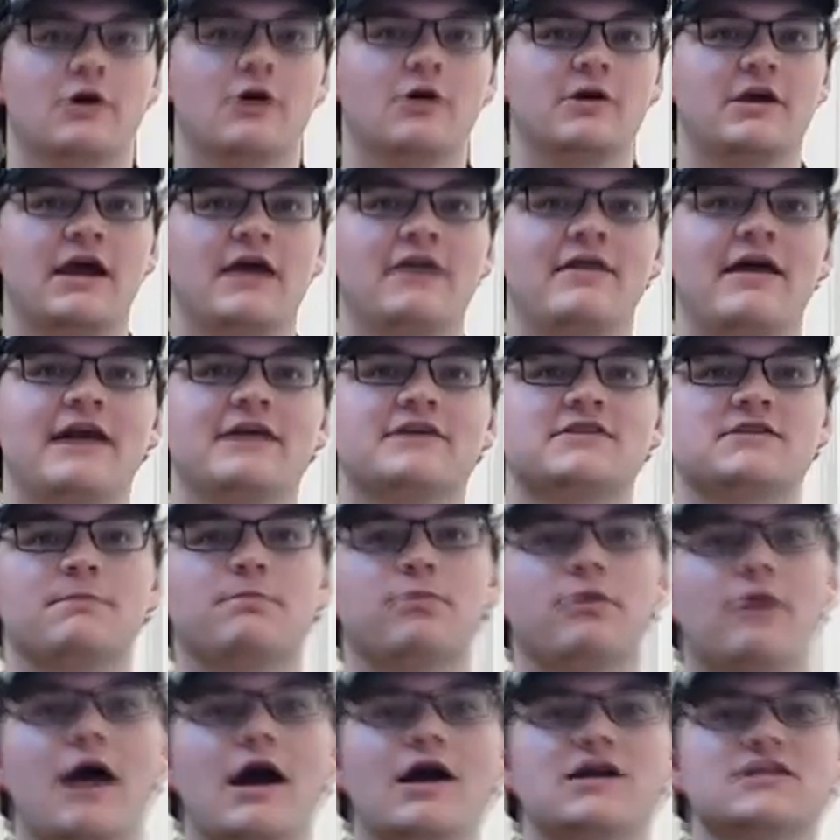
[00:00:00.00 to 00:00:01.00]
okay? That is
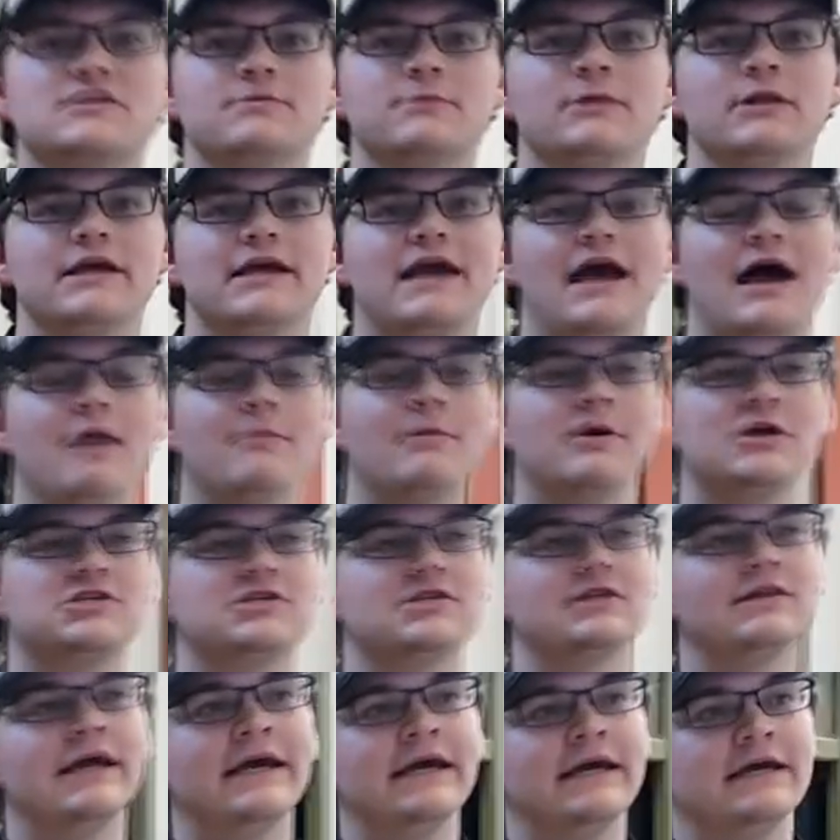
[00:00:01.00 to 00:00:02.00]
approximately how much
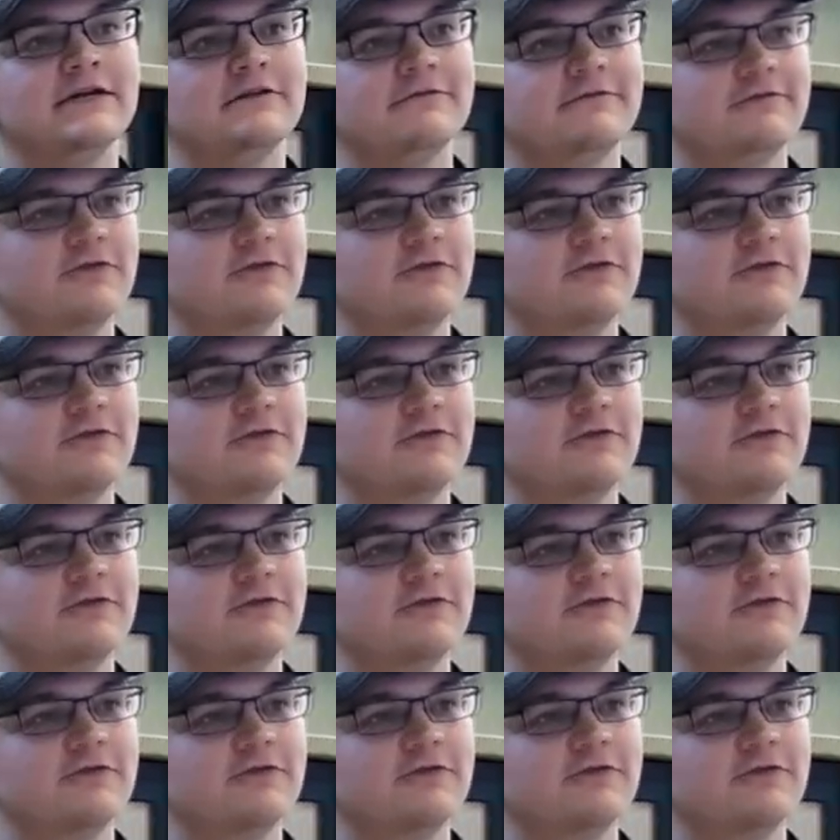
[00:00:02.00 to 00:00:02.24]
land of